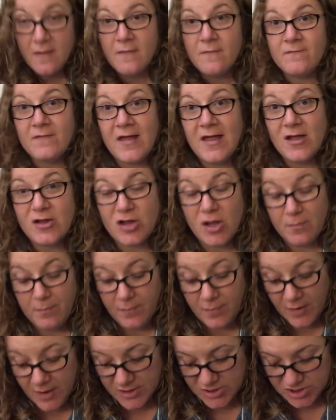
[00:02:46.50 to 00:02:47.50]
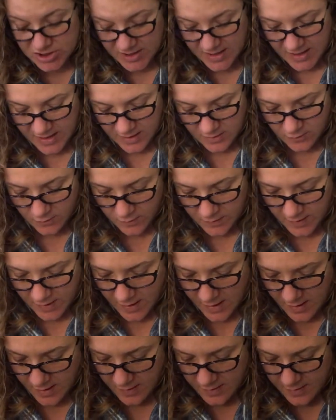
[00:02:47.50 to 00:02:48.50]
Found a bunch of candles,
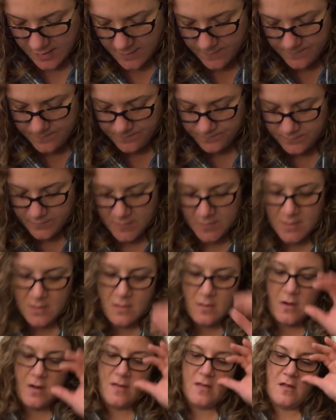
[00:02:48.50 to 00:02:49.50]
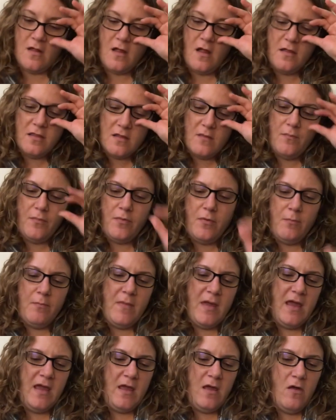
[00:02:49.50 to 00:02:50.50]
guys. All right, so I got the
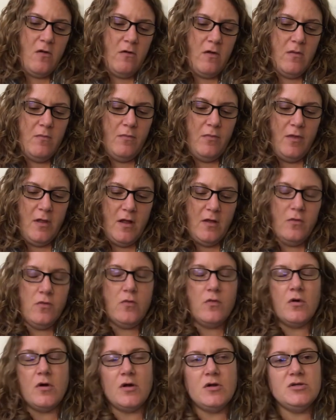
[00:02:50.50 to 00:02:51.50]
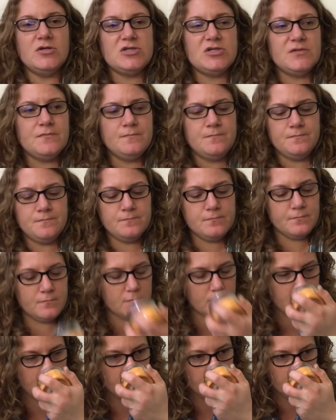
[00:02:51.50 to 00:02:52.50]
mango and blood orange.
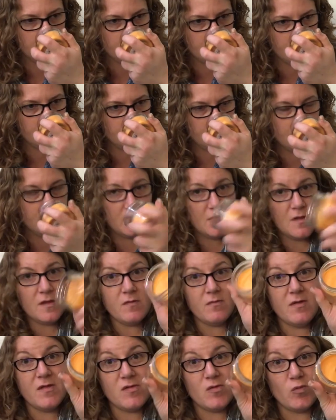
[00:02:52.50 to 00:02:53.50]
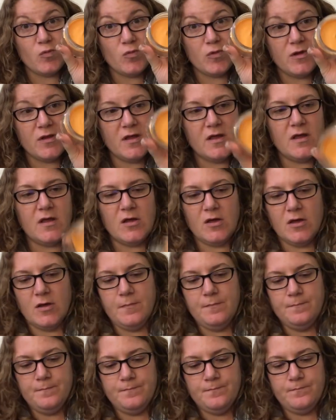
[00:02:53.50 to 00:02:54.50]
This smells really good.
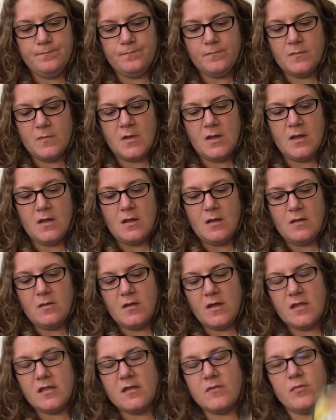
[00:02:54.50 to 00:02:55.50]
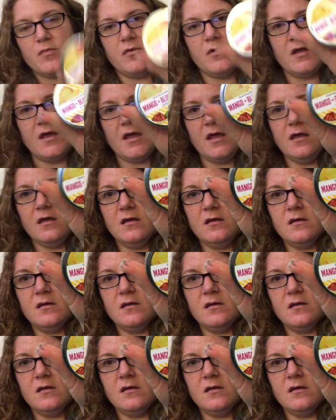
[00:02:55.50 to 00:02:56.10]
And look at the pretty,